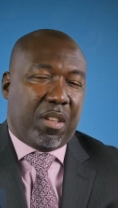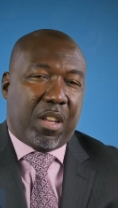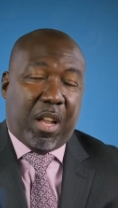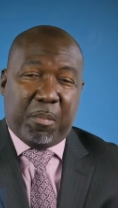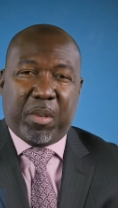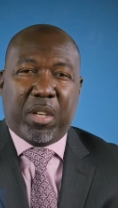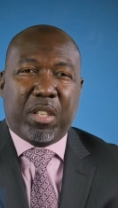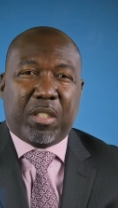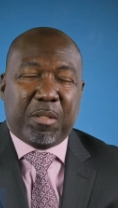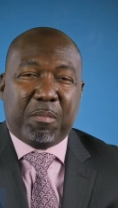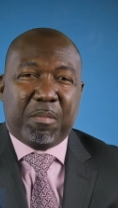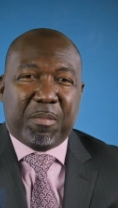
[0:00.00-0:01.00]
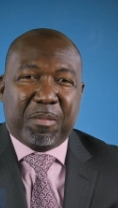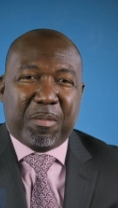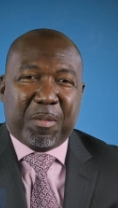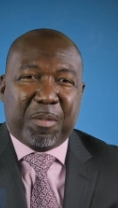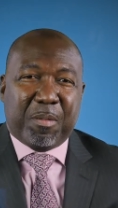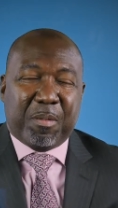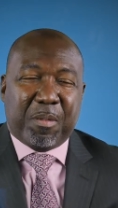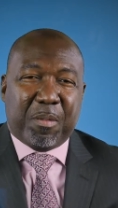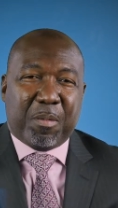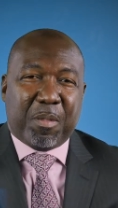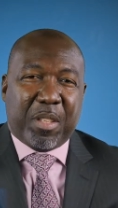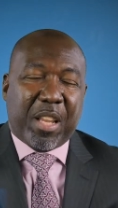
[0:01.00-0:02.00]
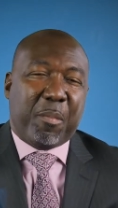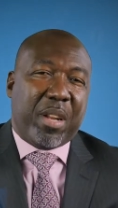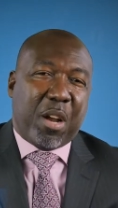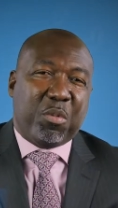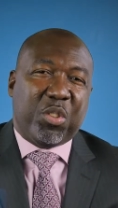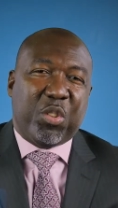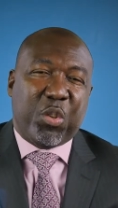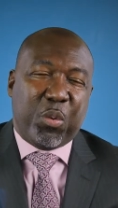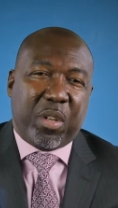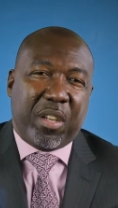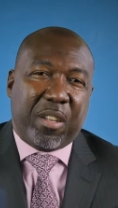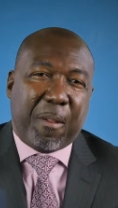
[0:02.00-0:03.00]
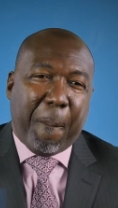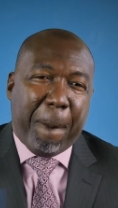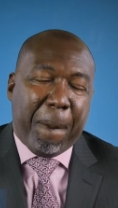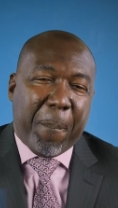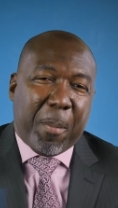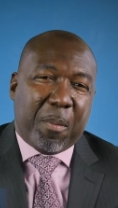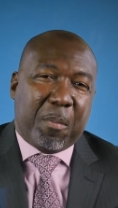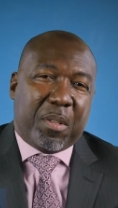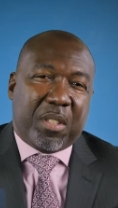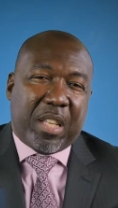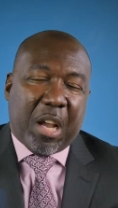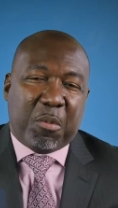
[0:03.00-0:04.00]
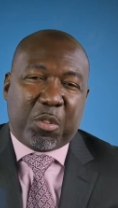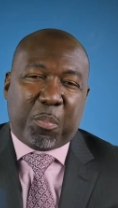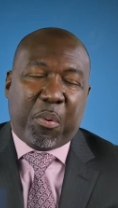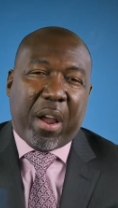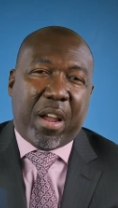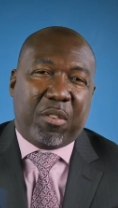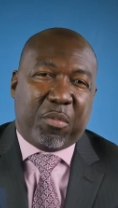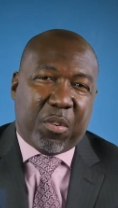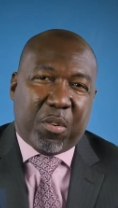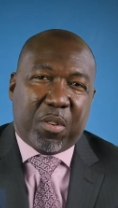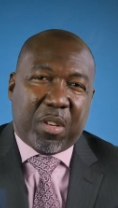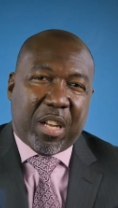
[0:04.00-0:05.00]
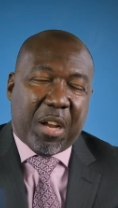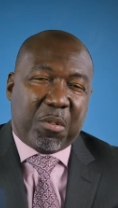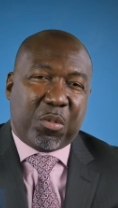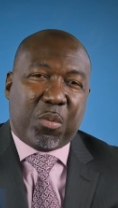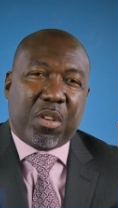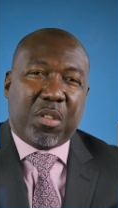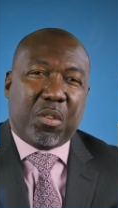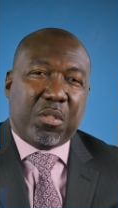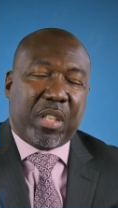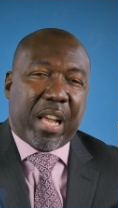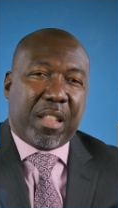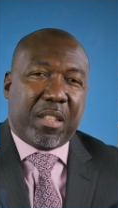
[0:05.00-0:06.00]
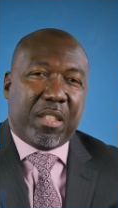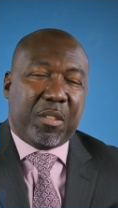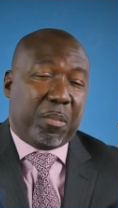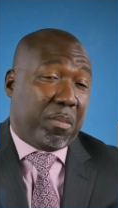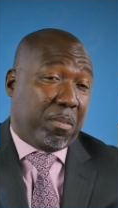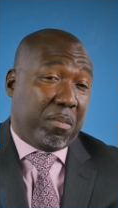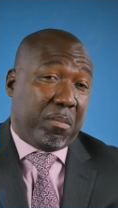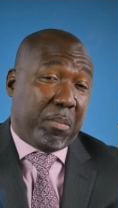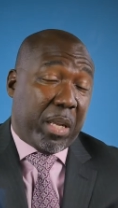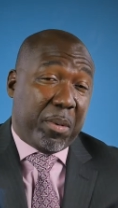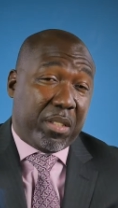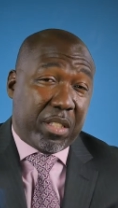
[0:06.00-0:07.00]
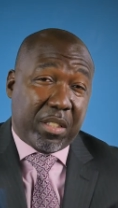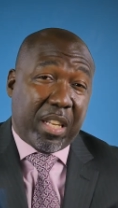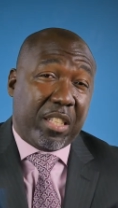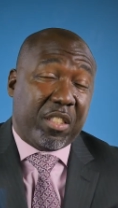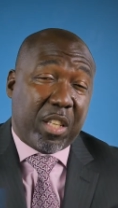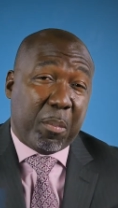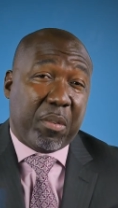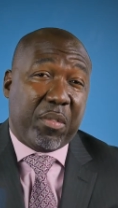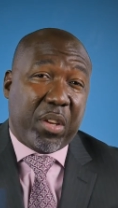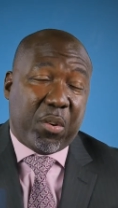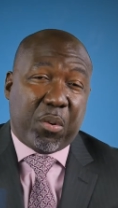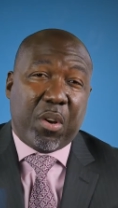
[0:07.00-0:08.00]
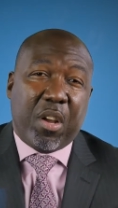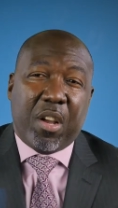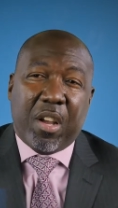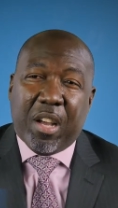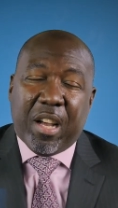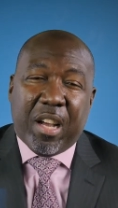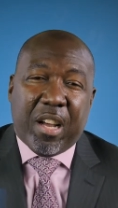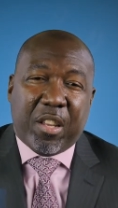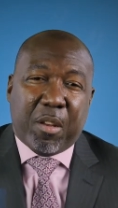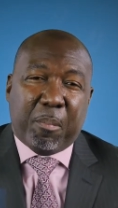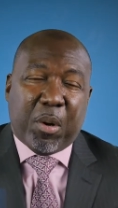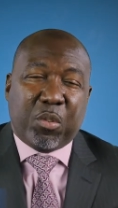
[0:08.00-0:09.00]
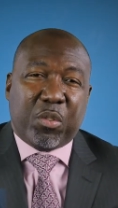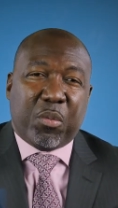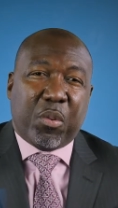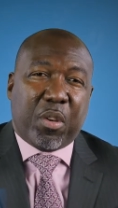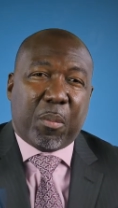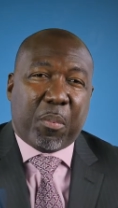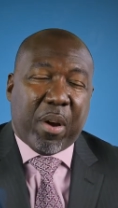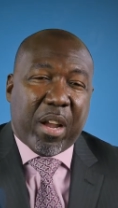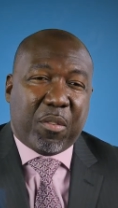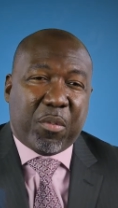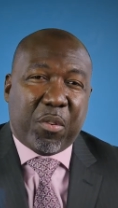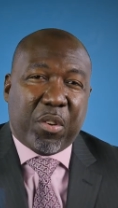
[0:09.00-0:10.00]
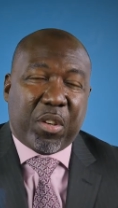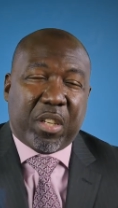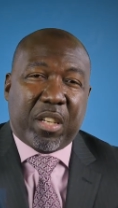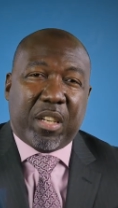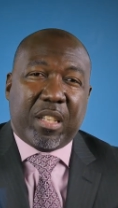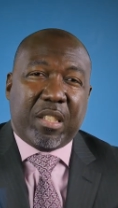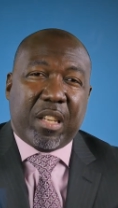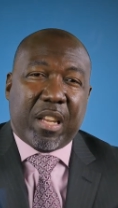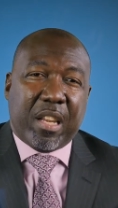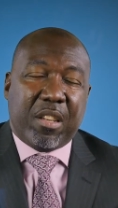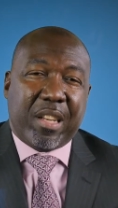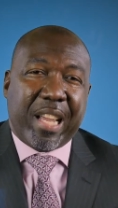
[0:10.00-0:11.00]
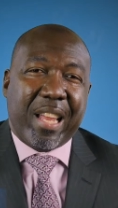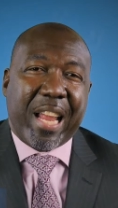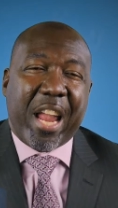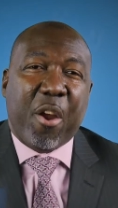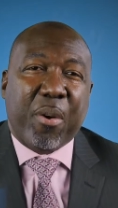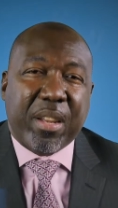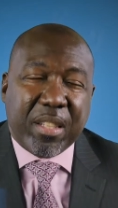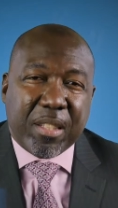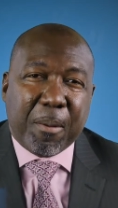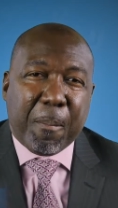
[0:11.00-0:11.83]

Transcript: I'm good. Yeah, but I was too good. You see, I was prideful. I was one of those athletes, maybe just like some of you. You're boastful, you're prideful, you're good, you're kind of arrogant.